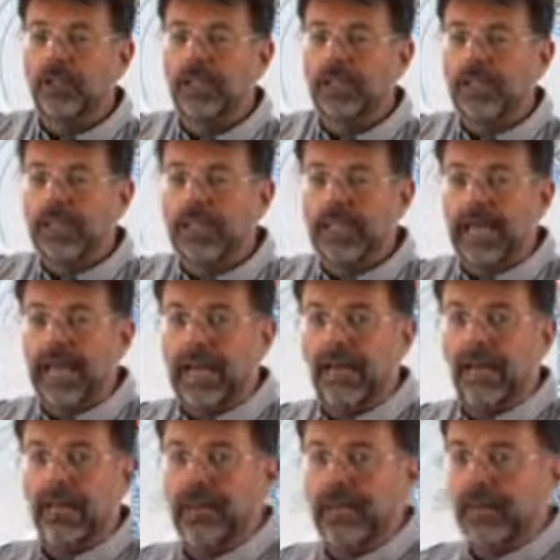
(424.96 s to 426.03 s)
you can see that
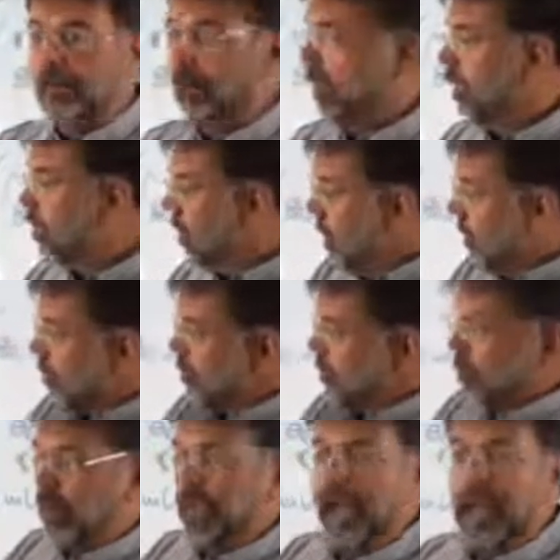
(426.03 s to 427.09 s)
on the image.
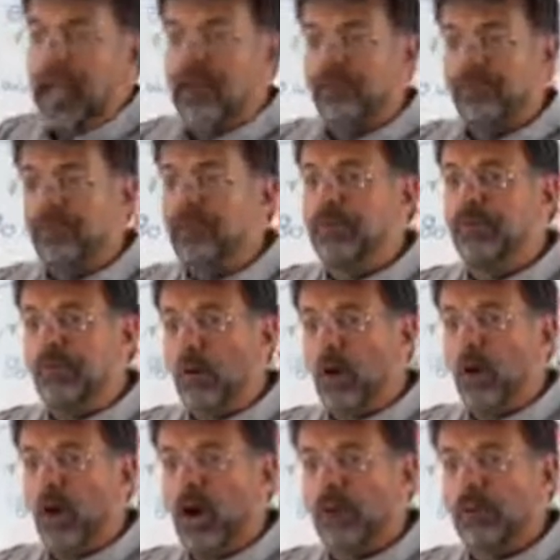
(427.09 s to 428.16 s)
We have
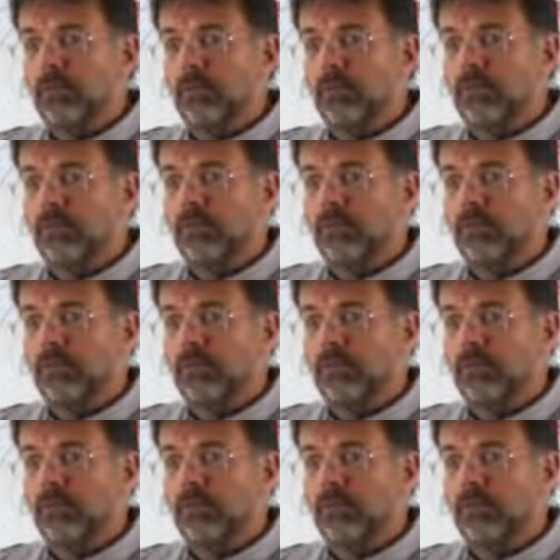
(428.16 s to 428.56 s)
before